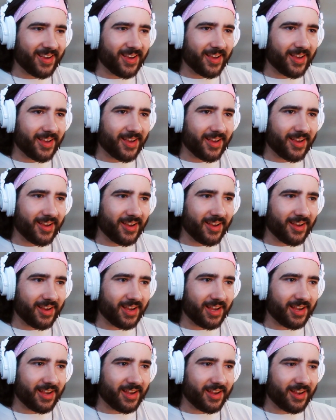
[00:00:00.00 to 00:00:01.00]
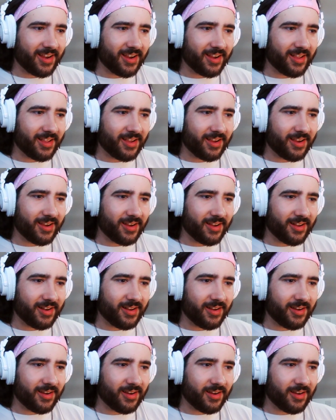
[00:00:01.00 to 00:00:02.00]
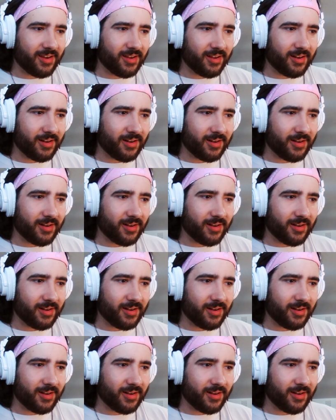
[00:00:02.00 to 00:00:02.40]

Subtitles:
(no one is talking)